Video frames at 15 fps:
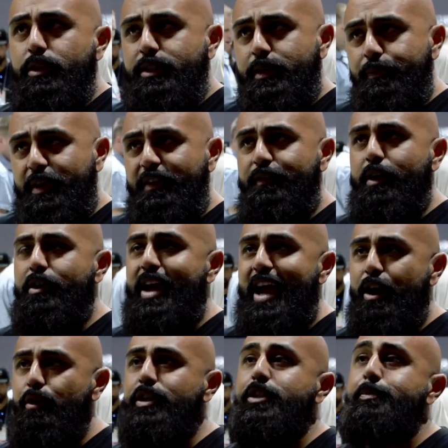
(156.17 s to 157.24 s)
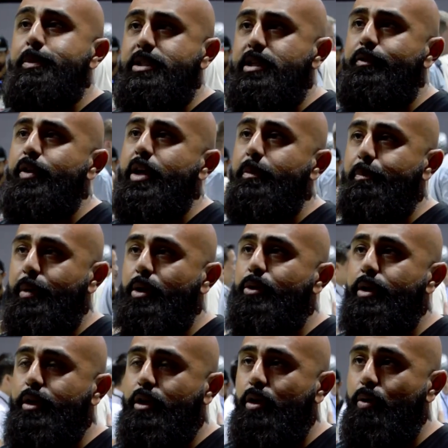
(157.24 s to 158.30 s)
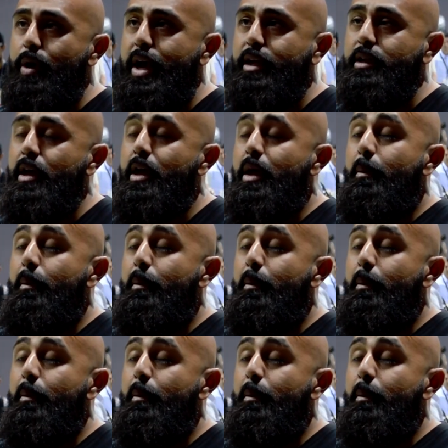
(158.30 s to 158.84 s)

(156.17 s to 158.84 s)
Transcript: something very era specific and period correct,